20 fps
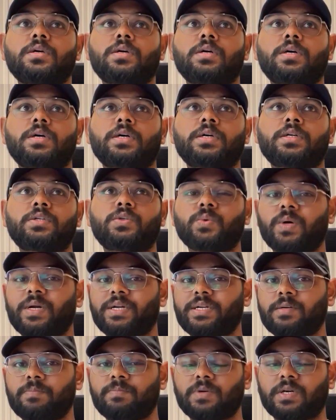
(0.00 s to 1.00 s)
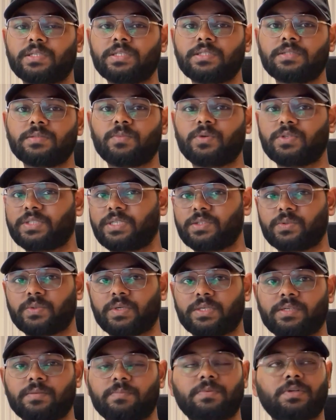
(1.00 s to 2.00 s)
200 projects, more than
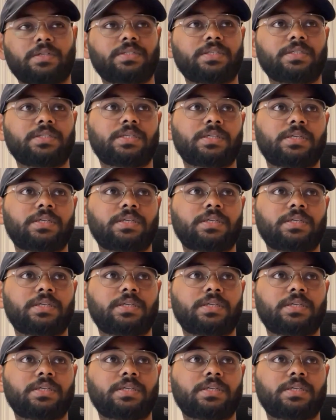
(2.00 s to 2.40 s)
200 projects,